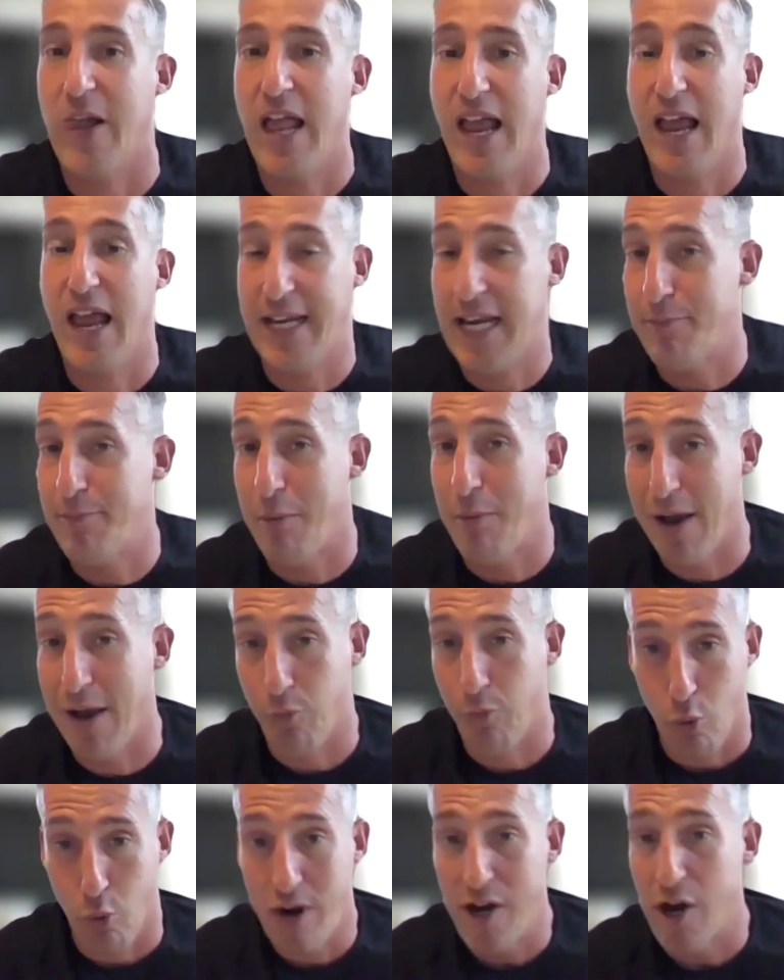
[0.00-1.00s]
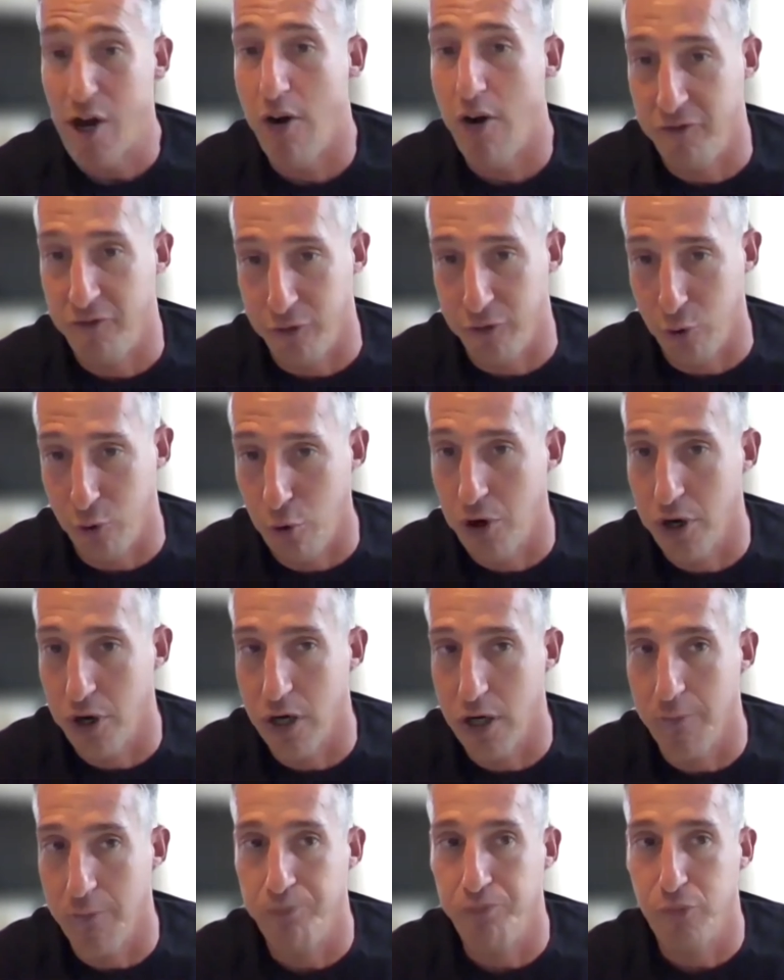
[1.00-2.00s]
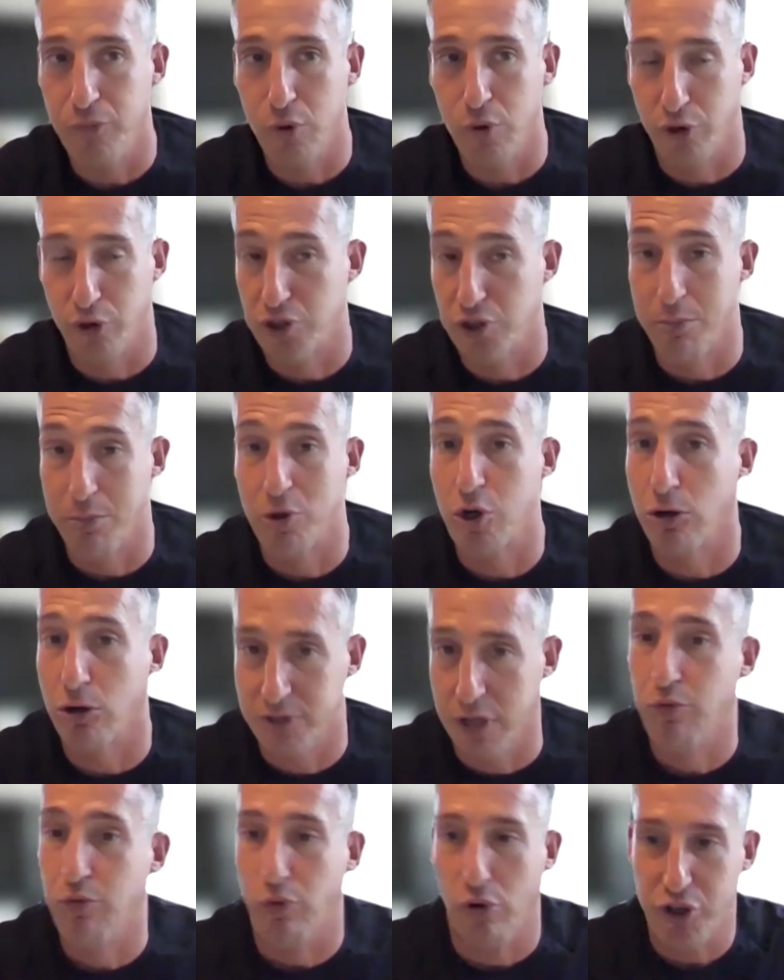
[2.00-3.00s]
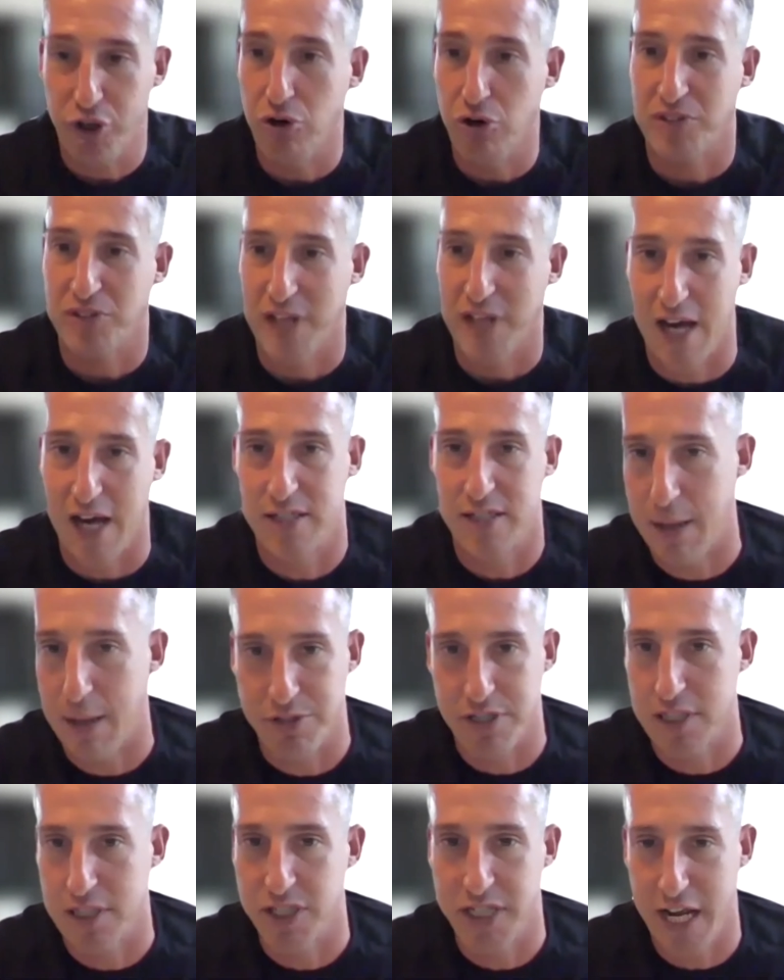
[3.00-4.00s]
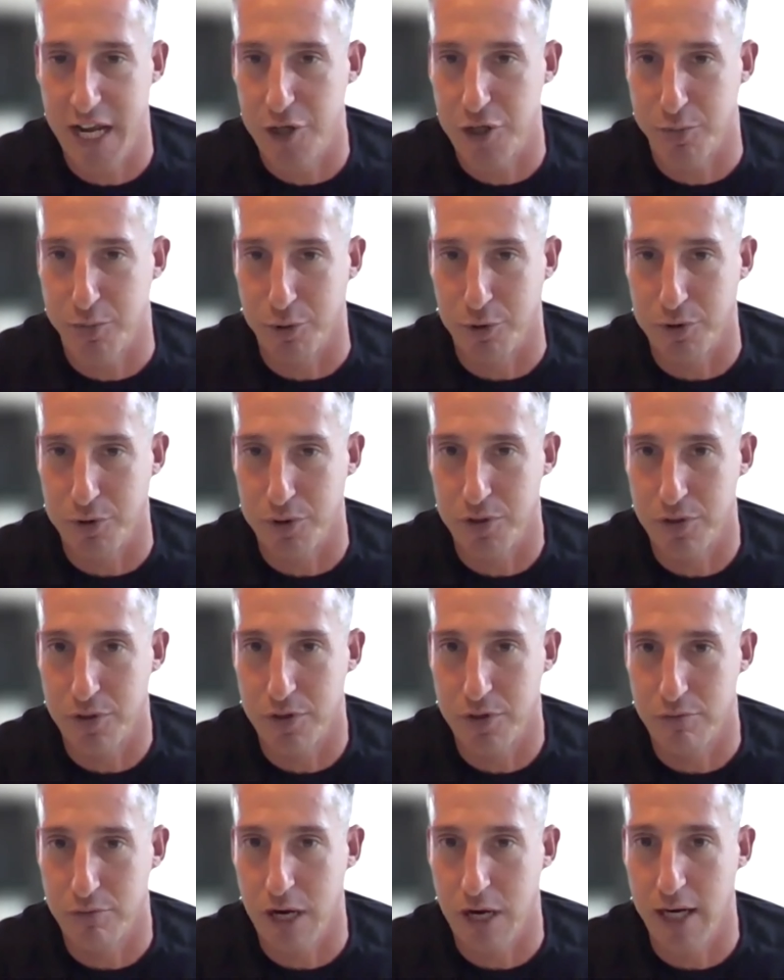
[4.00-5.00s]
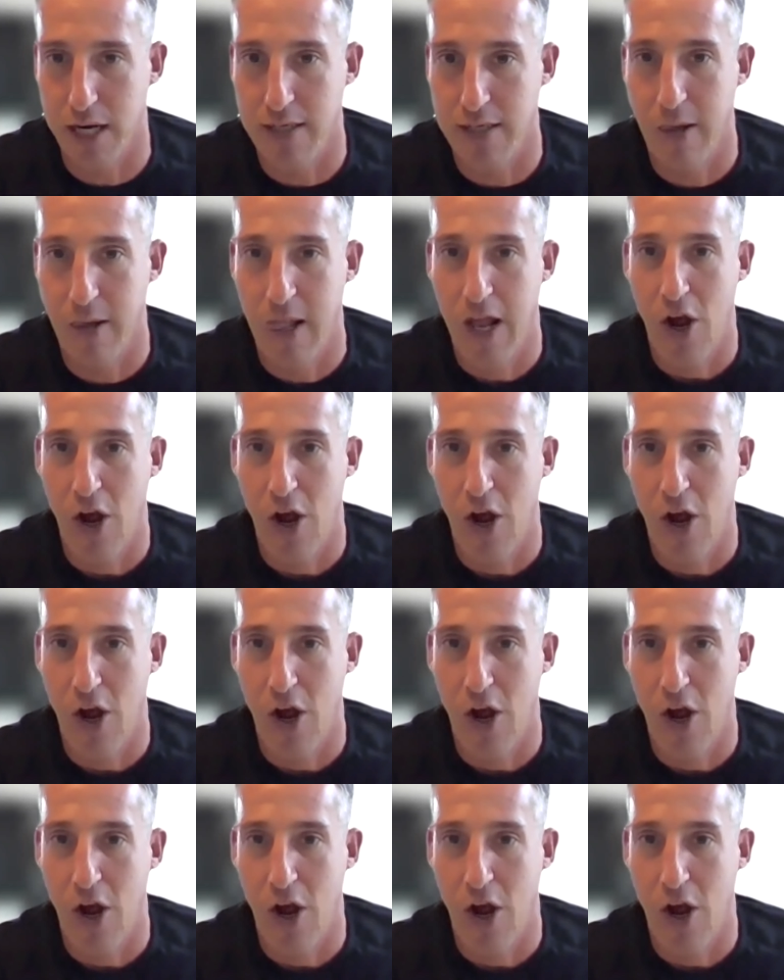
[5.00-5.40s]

and keep in mind where we are in Florida, there's something called, doc stamps and intangibles, right?